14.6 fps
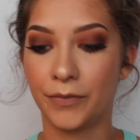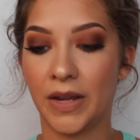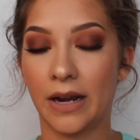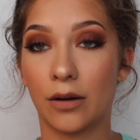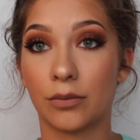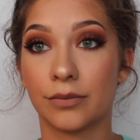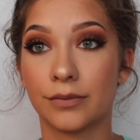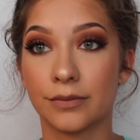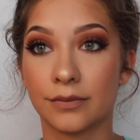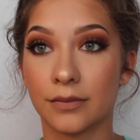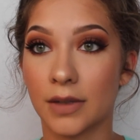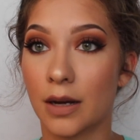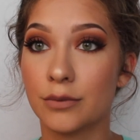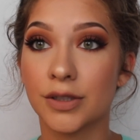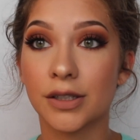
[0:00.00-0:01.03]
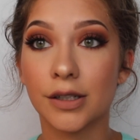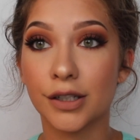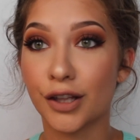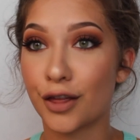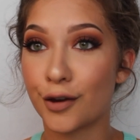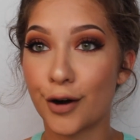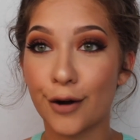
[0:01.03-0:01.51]
Now, I'm just
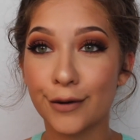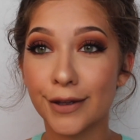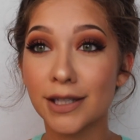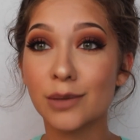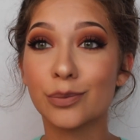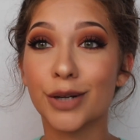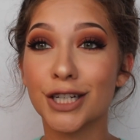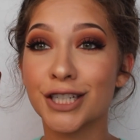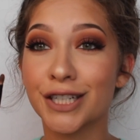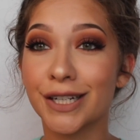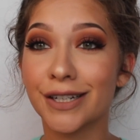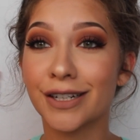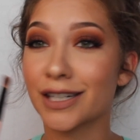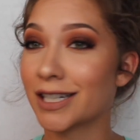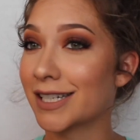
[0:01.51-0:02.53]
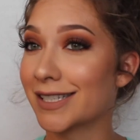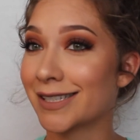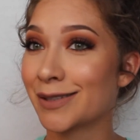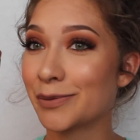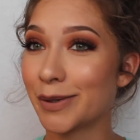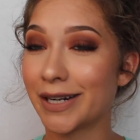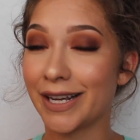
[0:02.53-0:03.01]
going to throw this brush in here because
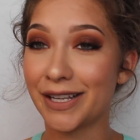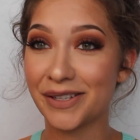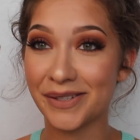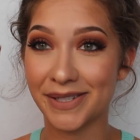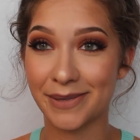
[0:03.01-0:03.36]
it's what I use